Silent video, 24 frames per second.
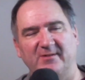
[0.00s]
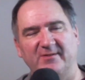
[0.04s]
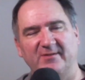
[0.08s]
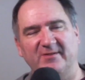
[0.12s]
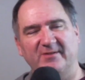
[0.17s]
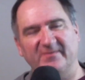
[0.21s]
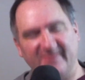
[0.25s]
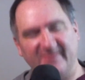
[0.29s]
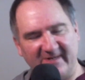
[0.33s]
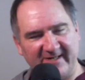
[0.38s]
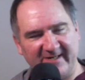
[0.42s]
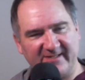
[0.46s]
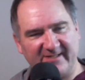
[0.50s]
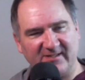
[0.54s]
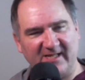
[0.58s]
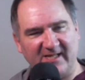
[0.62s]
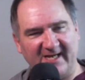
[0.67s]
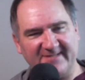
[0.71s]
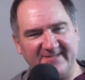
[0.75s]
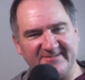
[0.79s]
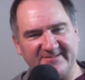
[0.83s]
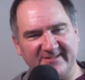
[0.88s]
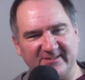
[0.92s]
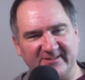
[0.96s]
The very
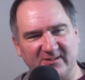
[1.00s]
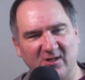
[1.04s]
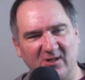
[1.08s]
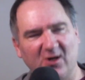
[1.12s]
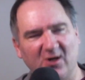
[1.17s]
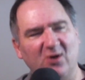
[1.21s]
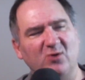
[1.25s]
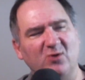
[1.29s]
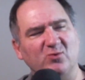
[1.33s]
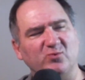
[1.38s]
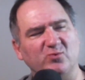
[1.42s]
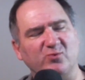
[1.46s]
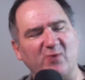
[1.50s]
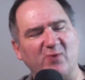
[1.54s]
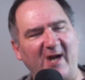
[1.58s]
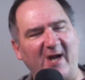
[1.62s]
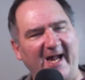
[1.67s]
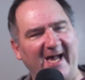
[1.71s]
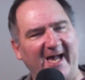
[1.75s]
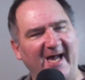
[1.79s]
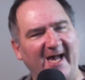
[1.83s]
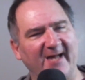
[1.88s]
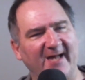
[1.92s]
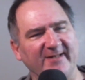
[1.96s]
classic
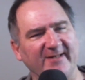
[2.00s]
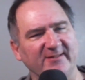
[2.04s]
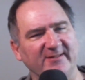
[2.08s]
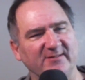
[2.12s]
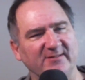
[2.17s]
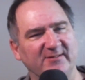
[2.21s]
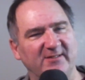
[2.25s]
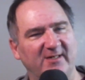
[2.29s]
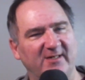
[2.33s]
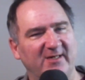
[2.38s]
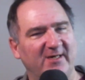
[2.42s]
rad.